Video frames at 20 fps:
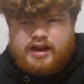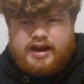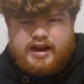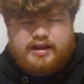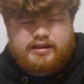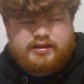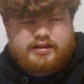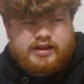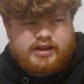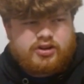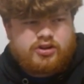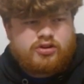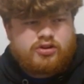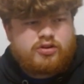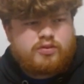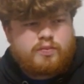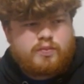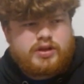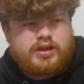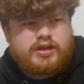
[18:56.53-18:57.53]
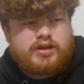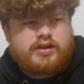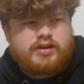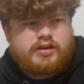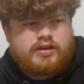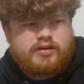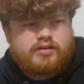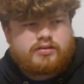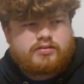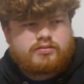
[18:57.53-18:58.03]
And that could
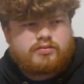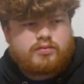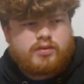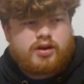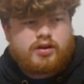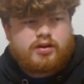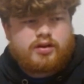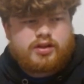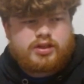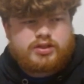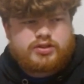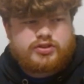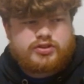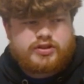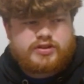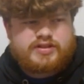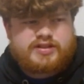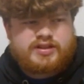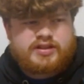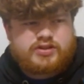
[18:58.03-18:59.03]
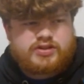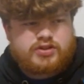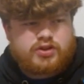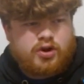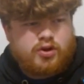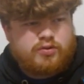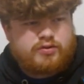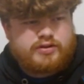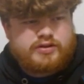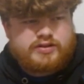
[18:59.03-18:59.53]
be just his
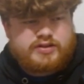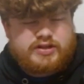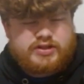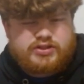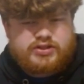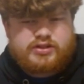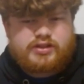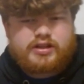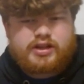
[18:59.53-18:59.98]
own decision.